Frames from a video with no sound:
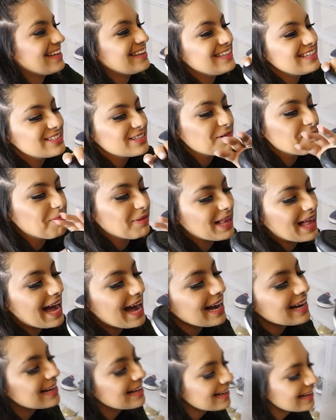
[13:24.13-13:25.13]
and these are
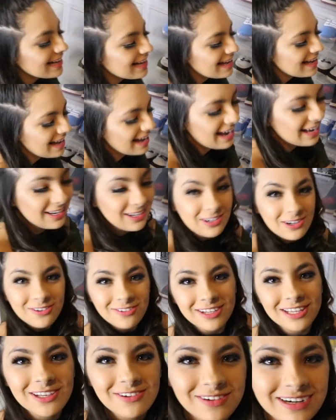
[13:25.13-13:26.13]
black, and you don't
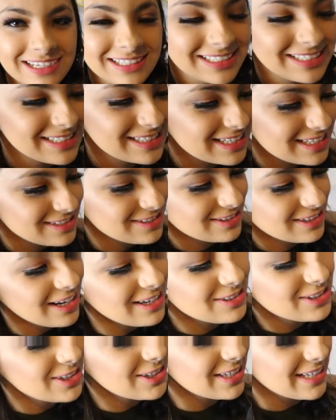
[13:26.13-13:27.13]
really wear these because they're
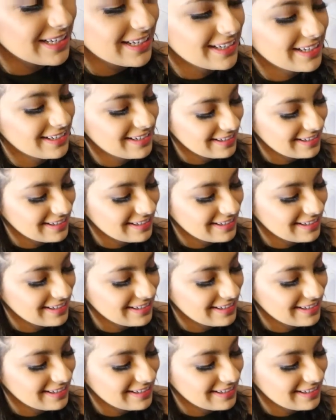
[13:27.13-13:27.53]
not dirty.